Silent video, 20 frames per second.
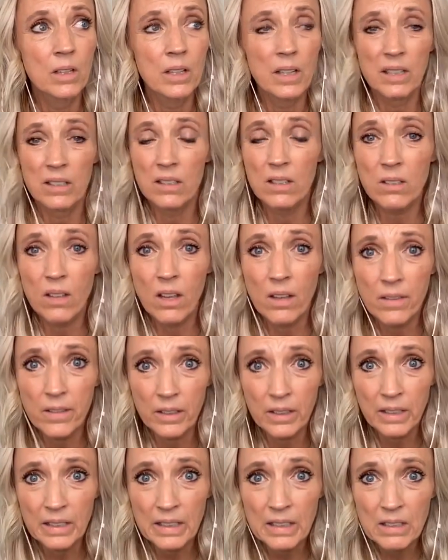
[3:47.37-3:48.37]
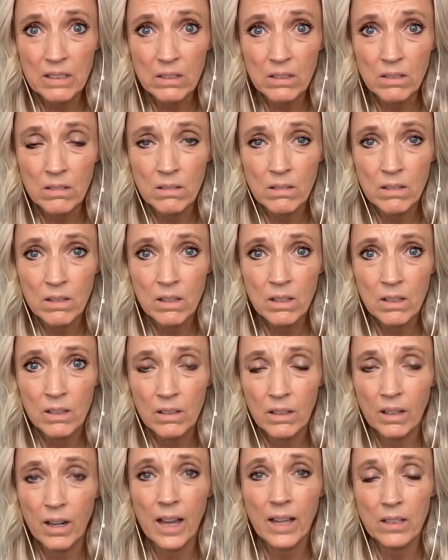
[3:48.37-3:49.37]
Is this all there is?
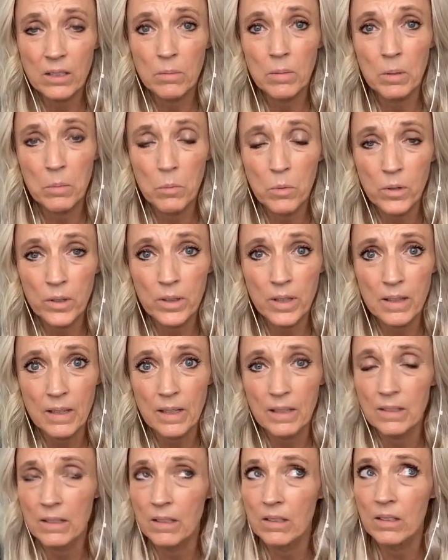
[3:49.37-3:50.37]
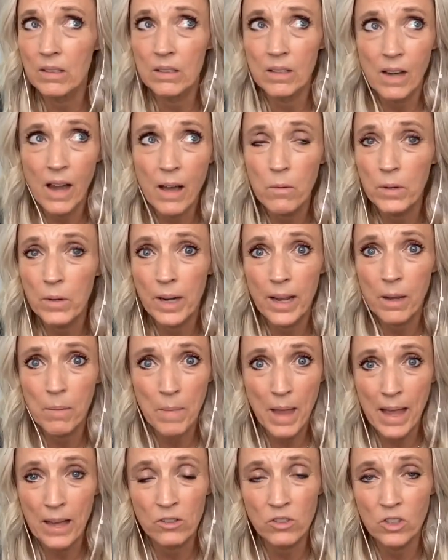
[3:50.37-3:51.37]
There has to be more than this. This is not what I
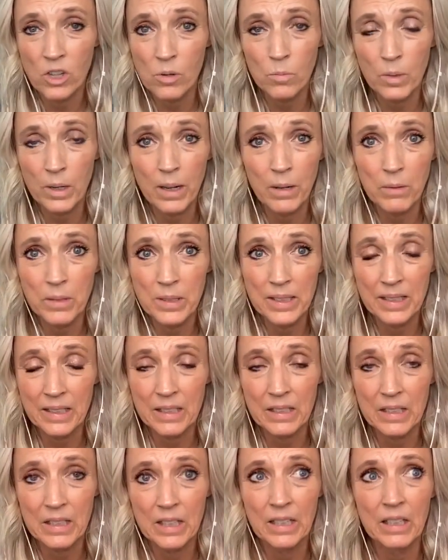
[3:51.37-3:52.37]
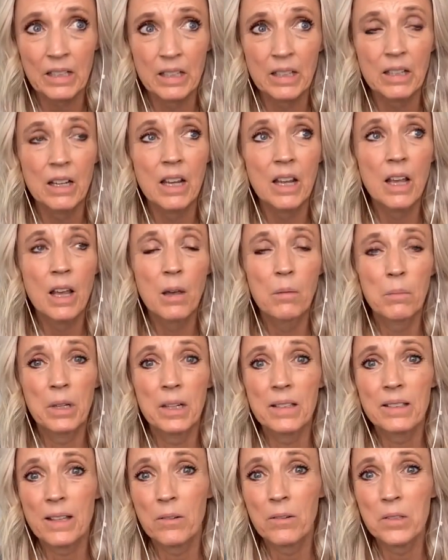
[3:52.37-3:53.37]
imagined when I was 16
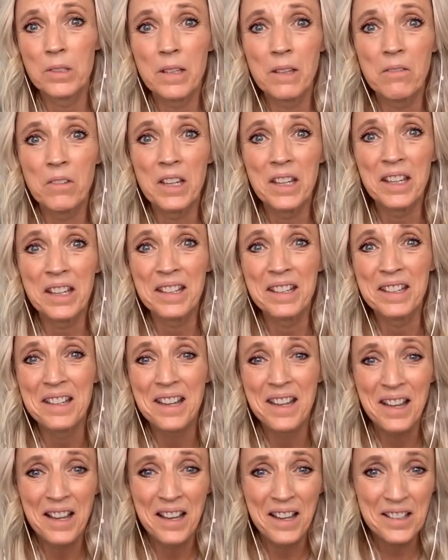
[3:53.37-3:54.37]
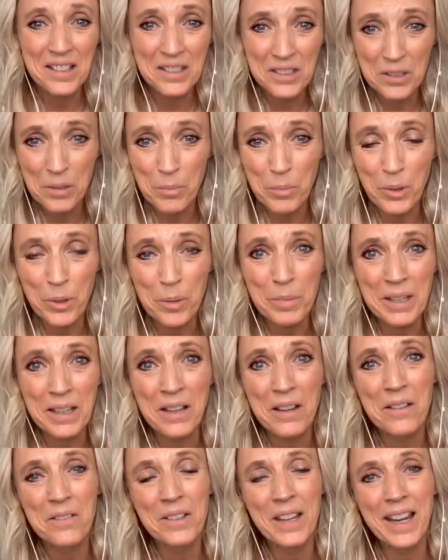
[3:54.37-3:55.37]
because I was living in
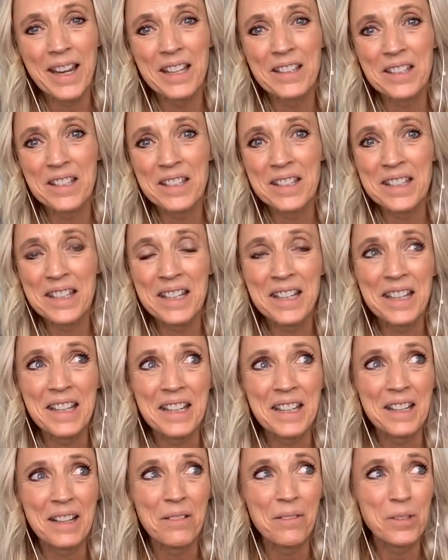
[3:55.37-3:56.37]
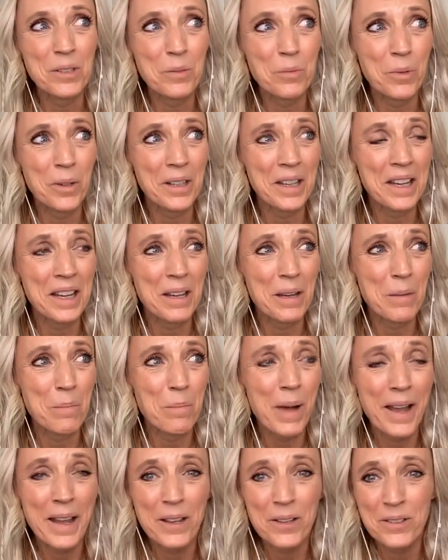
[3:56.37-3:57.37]
suburbia of Kansas City and I was working in
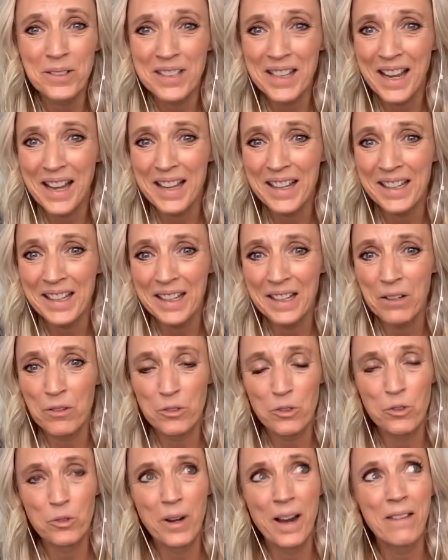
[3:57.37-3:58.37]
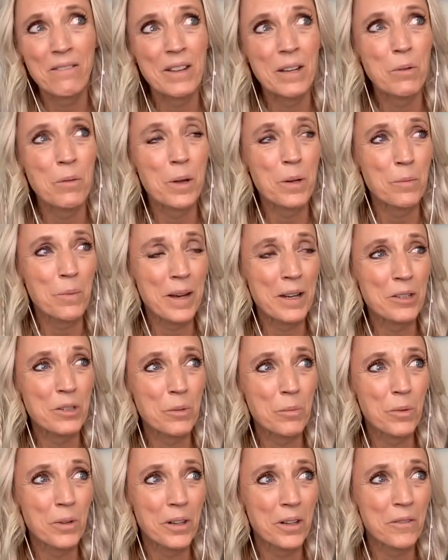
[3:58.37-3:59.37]
biotech and I was driving one way to
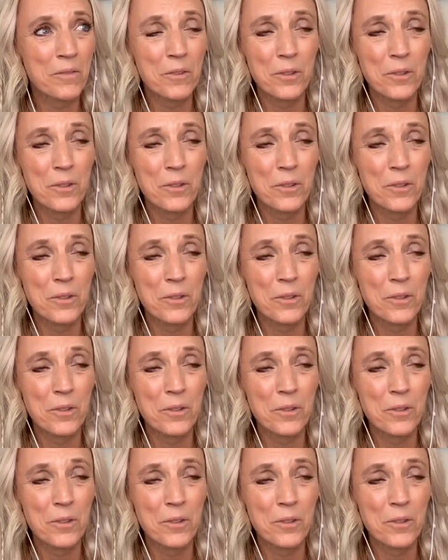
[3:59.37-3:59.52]
work